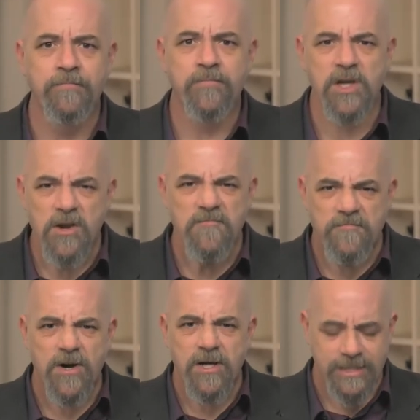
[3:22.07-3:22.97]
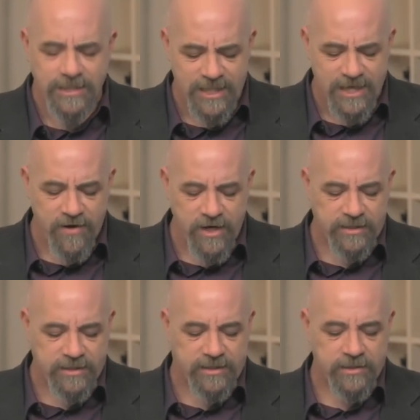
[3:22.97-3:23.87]
You fucking live
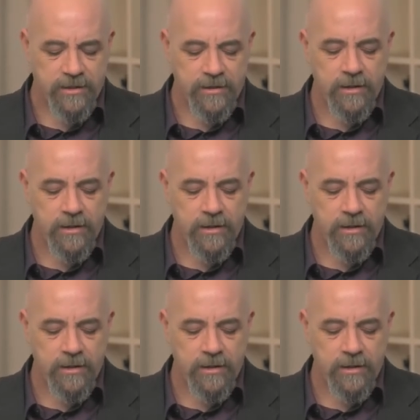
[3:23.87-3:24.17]
it.